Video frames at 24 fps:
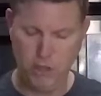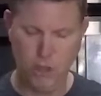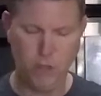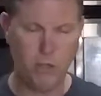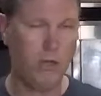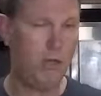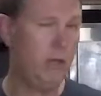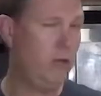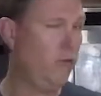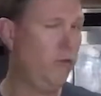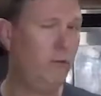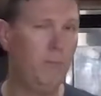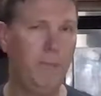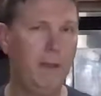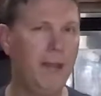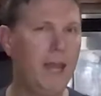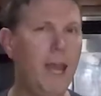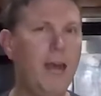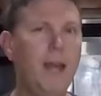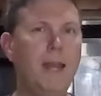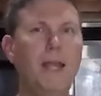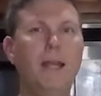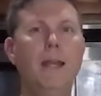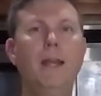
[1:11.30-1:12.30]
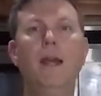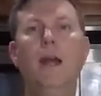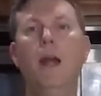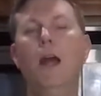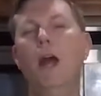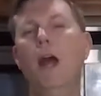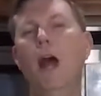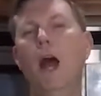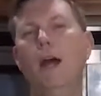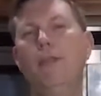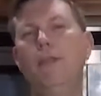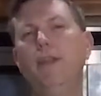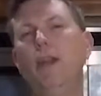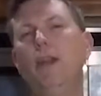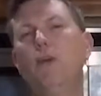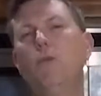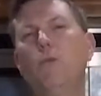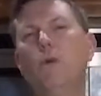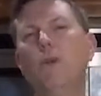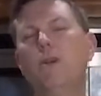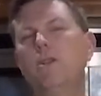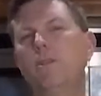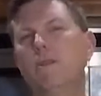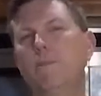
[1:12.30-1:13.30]
You could use spaghetti. I think it
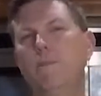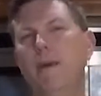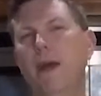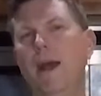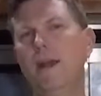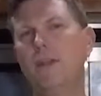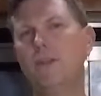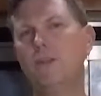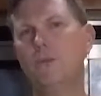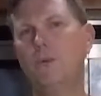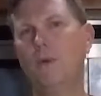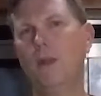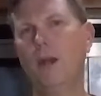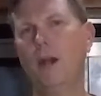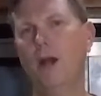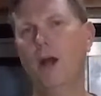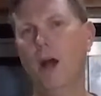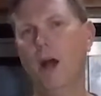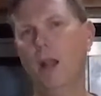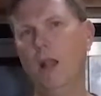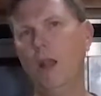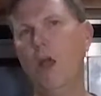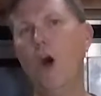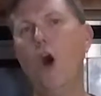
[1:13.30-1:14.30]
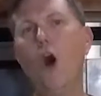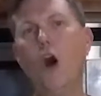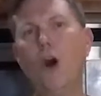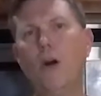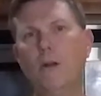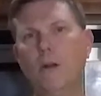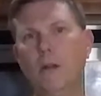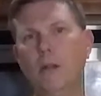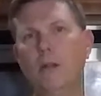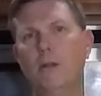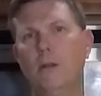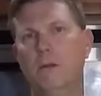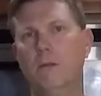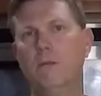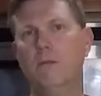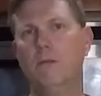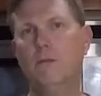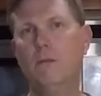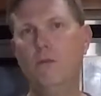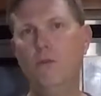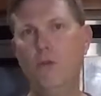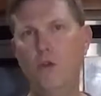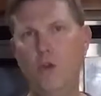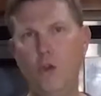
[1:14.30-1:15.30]
works best with a long
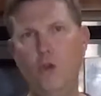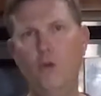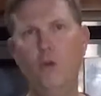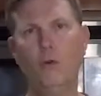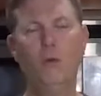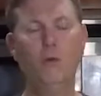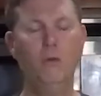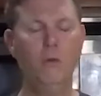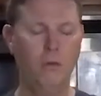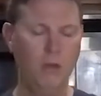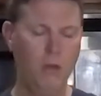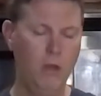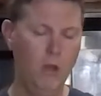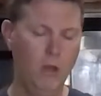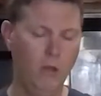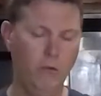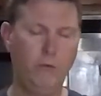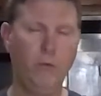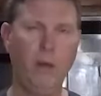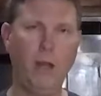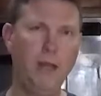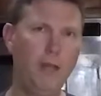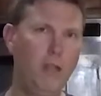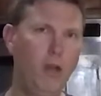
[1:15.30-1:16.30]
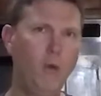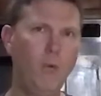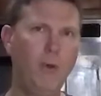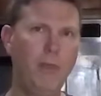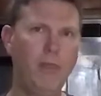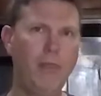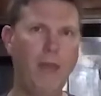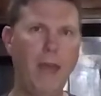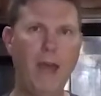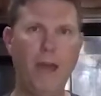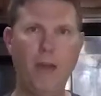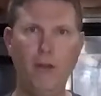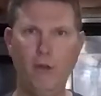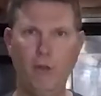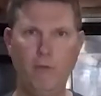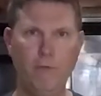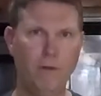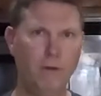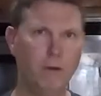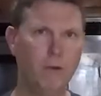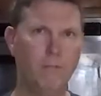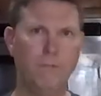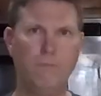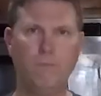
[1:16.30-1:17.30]
noodle, so I'd go with that
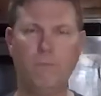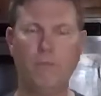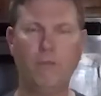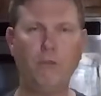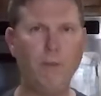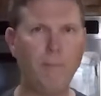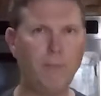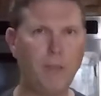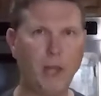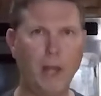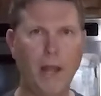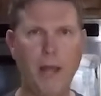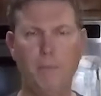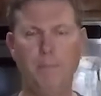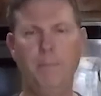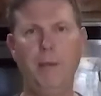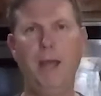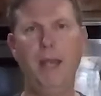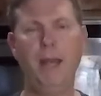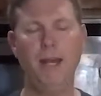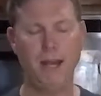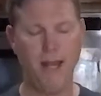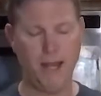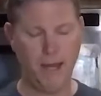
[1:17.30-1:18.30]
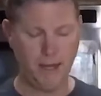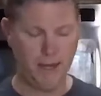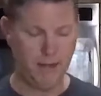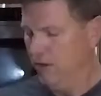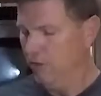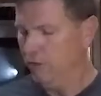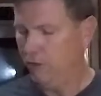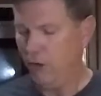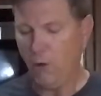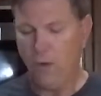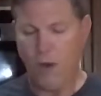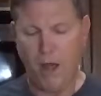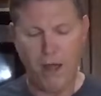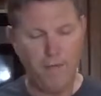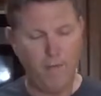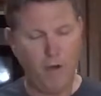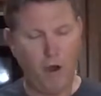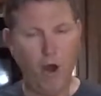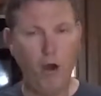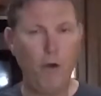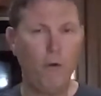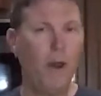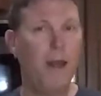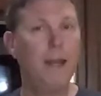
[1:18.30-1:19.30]
over something like penne. So I've
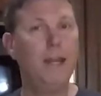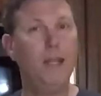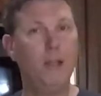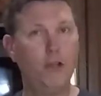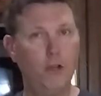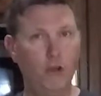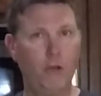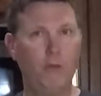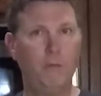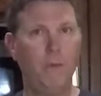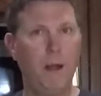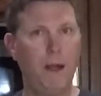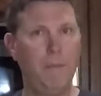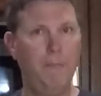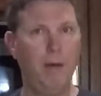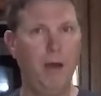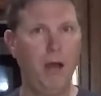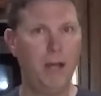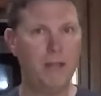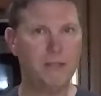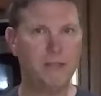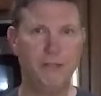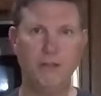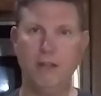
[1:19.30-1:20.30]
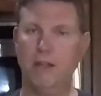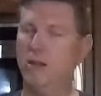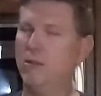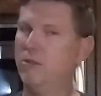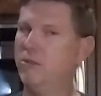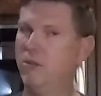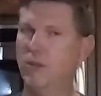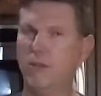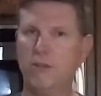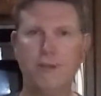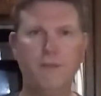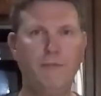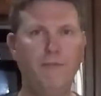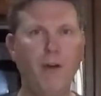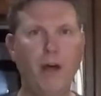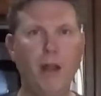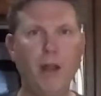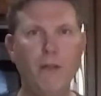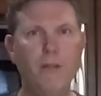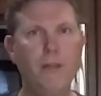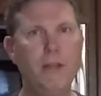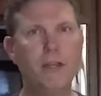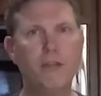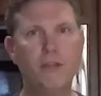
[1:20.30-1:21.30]
already cooked my pasta. Just
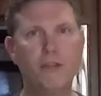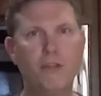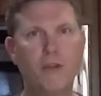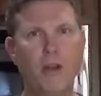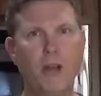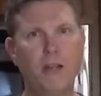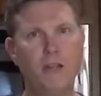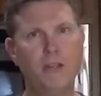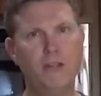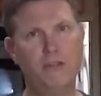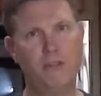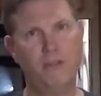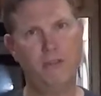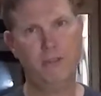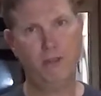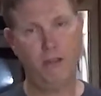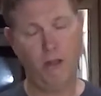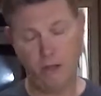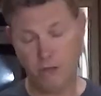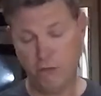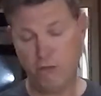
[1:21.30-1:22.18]
follow the instructions